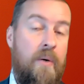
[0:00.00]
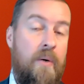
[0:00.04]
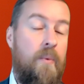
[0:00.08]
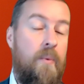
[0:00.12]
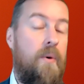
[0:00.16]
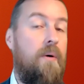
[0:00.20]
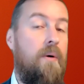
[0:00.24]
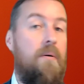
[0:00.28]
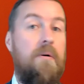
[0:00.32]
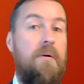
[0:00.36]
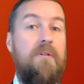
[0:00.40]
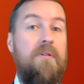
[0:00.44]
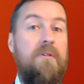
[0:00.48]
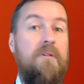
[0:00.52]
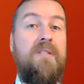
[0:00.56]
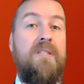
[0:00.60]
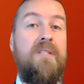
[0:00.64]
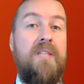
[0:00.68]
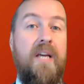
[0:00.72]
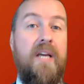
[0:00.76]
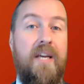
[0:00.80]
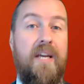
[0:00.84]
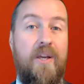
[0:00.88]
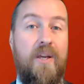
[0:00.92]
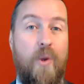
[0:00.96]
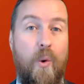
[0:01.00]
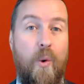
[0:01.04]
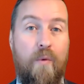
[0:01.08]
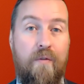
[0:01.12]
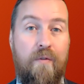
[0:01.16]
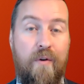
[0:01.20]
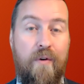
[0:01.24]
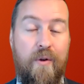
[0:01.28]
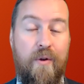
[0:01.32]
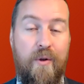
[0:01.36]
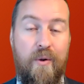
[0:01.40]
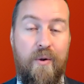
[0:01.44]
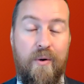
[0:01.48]
well, take
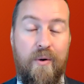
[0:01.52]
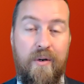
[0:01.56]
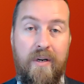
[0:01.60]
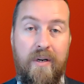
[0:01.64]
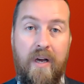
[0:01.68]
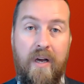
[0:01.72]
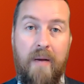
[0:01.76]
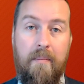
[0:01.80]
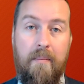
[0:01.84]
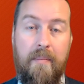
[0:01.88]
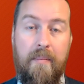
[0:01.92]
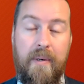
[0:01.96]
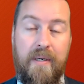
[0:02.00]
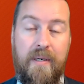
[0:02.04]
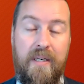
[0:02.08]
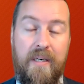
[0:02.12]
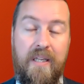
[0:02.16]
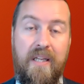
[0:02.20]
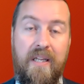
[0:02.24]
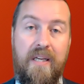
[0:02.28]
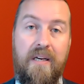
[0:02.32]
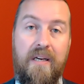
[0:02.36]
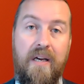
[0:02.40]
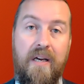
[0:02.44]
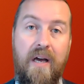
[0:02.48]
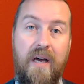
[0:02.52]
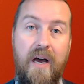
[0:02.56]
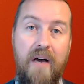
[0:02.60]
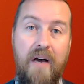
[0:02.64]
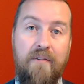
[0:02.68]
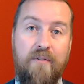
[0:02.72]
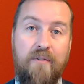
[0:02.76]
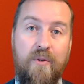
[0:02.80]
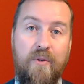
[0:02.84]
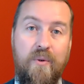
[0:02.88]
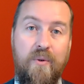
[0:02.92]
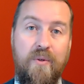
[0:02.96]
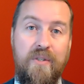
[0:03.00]
over your company
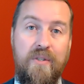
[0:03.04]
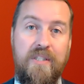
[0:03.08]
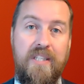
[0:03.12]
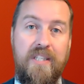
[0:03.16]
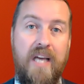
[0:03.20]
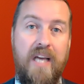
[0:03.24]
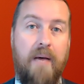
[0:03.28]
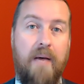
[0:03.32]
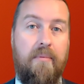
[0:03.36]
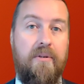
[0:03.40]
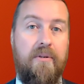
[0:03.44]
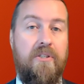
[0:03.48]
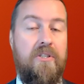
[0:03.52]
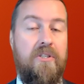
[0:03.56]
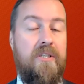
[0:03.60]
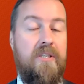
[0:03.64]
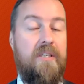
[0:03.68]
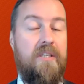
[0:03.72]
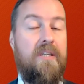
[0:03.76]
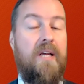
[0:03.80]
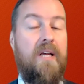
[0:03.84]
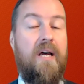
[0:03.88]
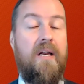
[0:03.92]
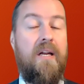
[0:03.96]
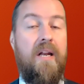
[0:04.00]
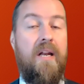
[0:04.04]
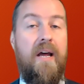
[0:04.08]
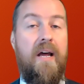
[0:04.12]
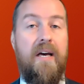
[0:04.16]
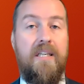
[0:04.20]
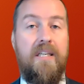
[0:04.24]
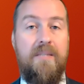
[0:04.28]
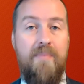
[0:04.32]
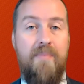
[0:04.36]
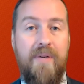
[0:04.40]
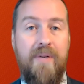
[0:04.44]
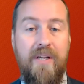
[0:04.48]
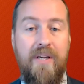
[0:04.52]
after you establish it and
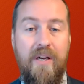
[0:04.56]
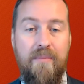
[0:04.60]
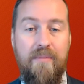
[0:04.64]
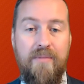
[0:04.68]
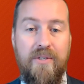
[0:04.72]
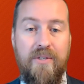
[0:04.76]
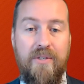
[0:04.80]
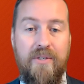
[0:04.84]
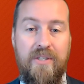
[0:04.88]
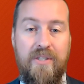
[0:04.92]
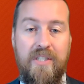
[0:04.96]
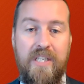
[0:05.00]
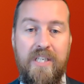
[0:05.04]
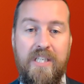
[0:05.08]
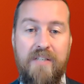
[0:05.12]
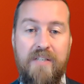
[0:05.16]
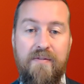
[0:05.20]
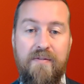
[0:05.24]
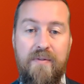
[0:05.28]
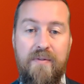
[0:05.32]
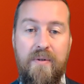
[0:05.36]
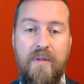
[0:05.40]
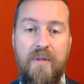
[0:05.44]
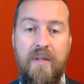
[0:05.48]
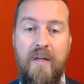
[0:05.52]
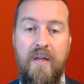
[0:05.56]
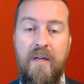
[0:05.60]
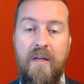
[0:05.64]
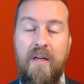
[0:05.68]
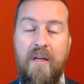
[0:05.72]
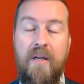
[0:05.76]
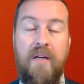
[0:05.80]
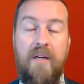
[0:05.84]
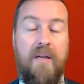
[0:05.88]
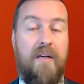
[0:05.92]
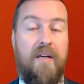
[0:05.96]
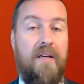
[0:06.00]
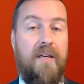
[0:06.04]
has become successful?
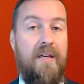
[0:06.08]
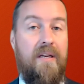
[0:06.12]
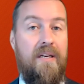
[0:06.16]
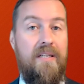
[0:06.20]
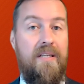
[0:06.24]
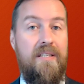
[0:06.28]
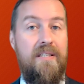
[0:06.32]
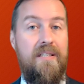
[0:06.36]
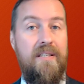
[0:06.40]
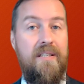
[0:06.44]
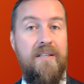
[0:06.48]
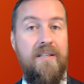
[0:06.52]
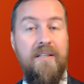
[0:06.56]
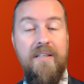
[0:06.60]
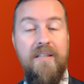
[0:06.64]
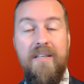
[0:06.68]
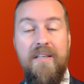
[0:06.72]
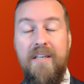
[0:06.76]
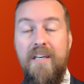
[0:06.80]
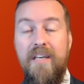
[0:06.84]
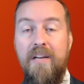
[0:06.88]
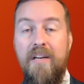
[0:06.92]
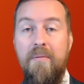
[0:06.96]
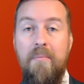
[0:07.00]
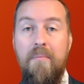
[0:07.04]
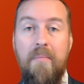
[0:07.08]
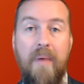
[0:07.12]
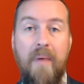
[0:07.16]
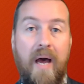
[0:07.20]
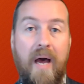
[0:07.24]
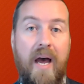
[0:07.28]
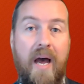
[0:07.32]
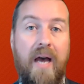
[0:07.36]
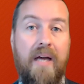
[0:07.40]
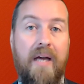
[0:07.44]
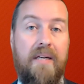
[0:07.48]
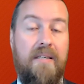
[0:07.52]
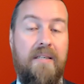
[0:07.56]
Is the
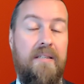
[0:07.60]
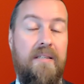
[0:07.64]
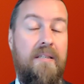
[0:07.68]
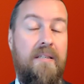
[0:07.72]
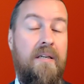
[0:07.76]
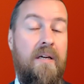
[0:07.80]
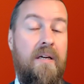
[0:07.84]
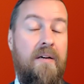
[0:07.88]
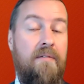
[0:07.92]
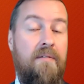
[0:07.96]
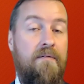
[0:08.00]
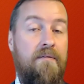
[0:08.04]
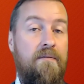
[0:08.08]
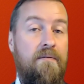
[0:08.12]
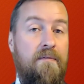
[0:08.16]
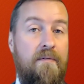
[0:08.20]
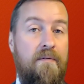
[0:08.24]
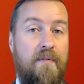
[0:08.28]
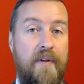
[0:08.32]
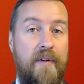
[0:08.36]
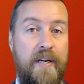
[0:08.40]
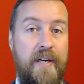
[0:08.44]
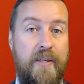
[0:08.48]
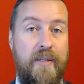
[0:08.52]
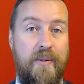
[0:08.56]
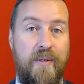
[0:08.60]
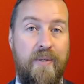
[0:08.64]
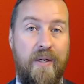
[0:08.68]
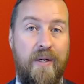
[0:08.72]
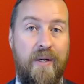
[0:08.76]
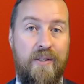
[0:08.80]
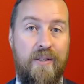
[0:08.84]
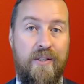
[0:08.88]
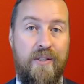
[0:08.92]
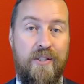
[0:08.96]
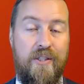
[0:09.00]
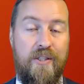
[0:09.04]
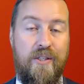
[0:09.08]
demand very
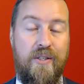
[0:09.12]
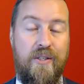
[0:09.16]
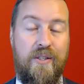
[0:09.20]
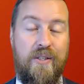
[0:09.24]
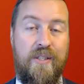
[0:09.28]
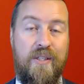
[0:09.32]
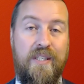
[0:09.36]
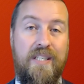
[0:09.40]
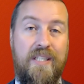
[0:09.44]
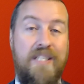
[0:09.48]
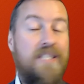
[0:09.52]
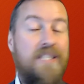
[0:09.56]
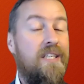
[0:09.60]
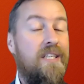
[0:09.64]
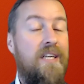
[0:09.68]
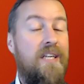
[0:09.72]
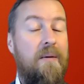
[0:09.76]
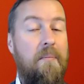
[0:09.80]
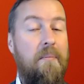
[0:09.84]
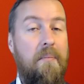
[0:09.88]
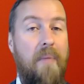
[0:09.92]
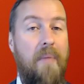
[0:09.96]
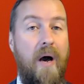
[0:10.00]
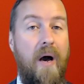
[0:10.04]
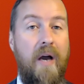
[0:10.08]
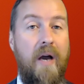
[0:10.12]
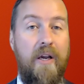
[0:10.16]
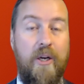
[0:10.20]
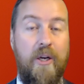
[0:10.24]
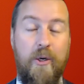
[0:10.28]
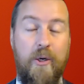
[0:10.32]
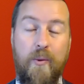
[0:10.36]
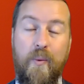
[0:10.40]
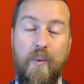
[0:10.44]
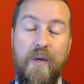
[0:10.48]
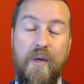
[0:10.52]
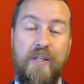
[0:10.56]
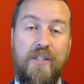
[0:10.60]
uncertain? Is it a
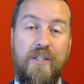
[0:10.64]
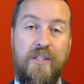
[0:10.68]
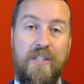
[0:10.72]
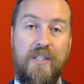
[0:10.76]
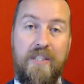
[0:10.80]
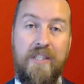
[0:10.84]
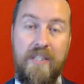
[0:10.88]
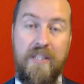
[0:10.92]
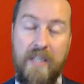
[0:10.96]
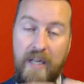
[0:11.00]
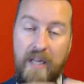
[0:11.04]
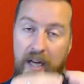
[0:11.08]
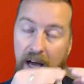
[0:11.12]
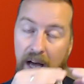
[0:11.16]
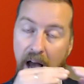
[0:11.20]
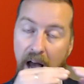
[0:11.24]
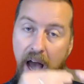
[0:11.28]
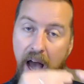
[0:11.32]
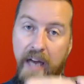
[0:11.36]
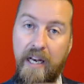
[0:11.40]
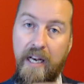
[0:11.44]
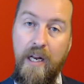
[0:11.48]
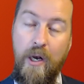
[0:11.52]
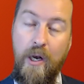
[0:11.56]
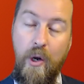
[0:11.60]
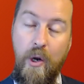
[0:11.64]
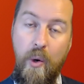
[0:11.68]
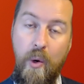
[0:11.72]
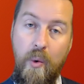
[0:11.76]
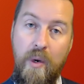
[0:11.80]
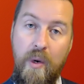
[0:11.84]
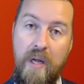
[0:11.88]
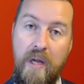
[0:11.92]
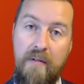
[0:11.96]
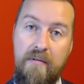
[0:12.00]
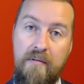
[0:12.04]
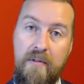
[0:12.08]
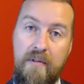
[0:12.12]
market which is at a low
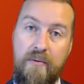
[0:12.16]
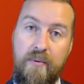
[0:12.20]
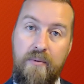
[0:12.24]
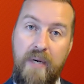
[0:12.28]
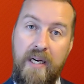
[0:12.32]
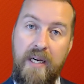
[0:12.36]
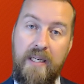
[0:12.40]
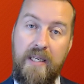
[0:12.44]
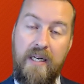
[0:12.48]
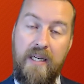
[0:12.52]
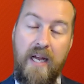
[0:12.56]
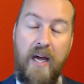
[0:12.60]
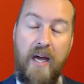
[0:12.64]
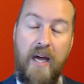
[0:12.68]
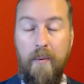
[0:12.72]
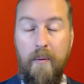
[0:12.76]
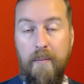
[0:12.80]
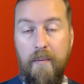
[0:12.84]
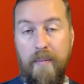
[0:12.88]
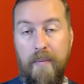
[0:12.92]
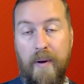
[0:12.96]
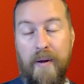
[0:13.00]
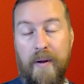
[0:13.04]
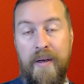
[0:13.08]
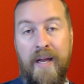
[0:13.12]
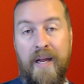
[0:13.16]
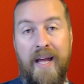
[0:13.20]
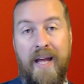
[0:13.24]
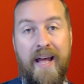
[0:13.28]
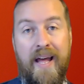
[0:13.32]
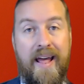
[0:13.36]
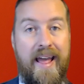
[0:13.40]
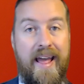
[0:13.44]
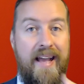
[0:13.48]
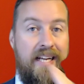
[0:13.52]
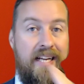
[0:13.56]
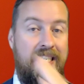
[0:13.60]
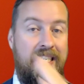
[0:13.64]
level right now, but
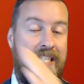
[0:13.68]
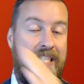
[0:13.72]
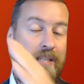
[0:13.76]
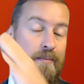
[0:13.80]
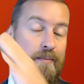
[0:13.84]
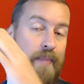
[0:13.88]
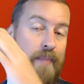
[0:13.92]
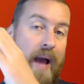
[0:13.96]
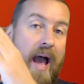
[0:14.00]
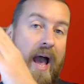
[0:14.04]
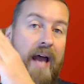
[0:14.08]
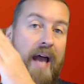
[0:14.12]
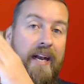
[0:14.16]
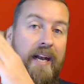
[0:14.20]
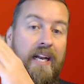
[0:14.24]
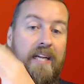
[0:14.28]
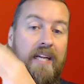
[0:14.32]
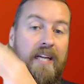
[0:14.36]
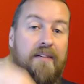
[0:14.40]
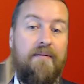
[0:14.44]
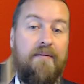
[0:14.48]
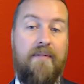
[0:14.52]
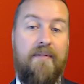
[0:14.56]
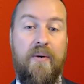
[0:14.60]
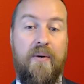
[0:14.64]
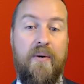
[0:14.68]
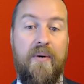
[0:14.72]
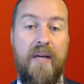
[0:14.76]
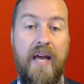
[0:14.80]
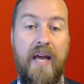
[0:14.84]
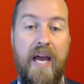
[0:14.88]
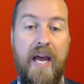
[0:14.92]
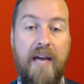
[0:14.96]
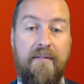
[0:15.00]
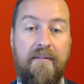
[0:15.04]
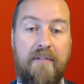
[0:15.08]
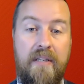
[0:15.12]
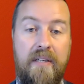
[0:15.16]
expanding very
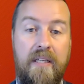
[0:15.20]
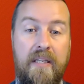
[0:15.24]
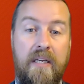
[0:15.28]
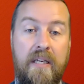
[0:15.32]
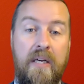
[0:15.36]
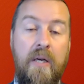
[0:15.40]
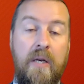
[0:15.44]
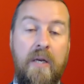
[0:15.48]
heavily?